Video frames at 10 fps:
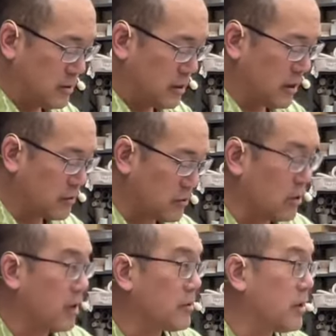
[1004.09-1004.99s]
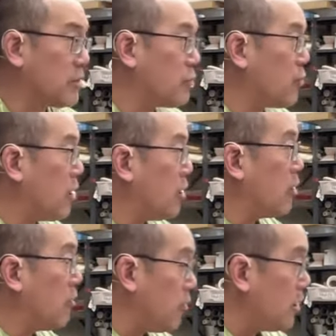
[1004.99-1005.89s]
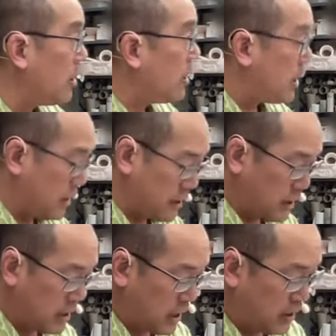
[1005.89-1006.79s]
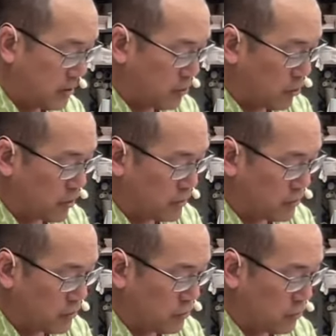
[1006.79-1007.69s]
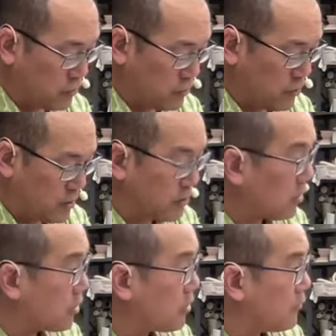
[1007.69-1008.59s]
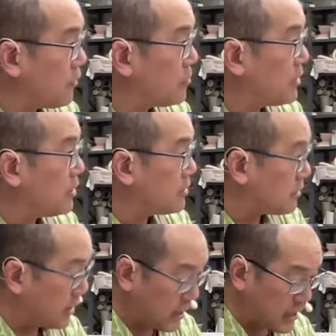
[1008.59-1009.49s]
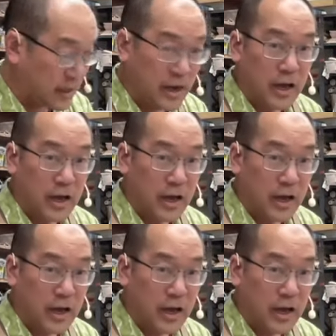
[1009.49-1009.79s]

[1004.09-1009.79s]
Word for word: All right, so I'm going to throw, and then I am going to squeeze harder from the inside.